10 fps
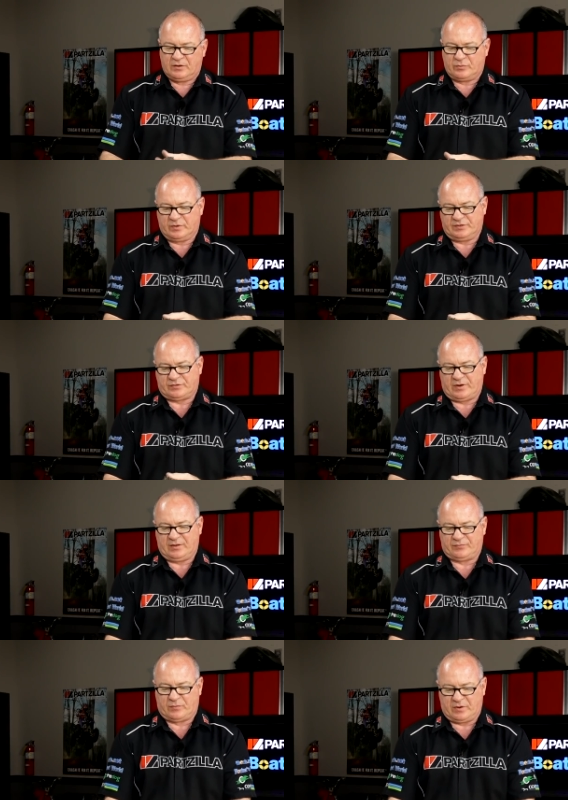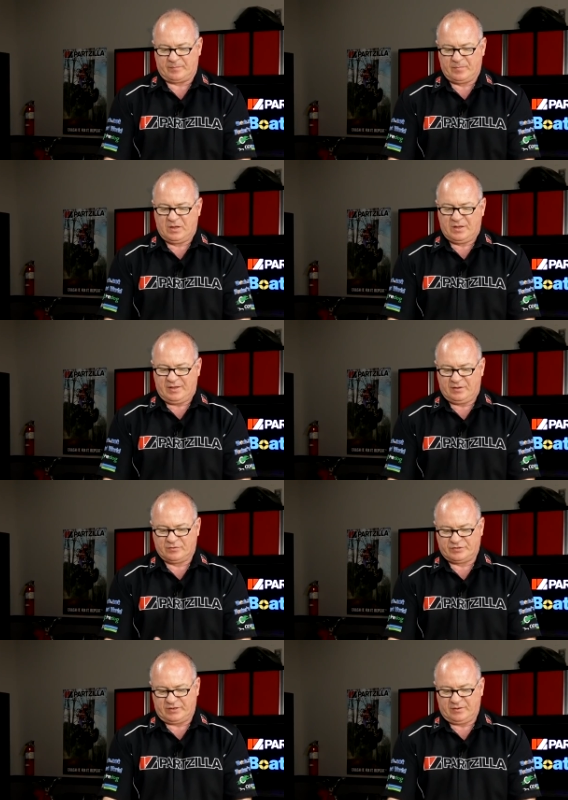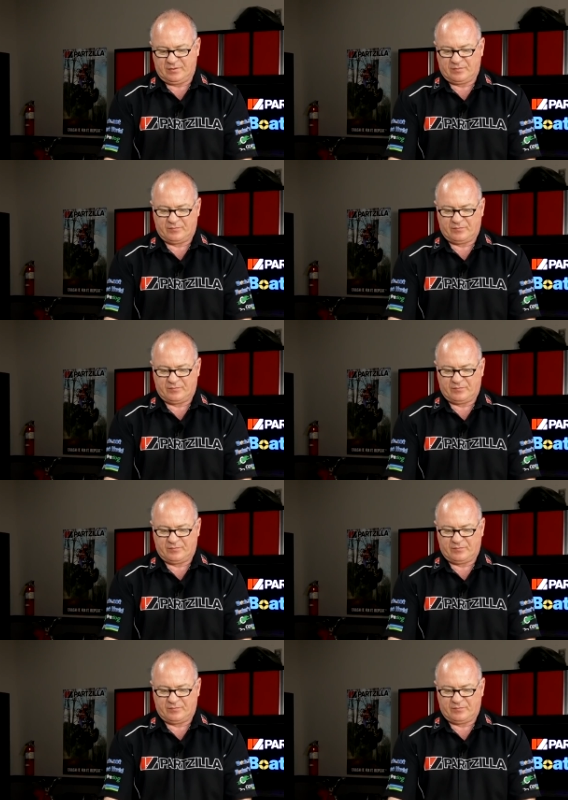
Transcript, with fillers: to where it's transferring energy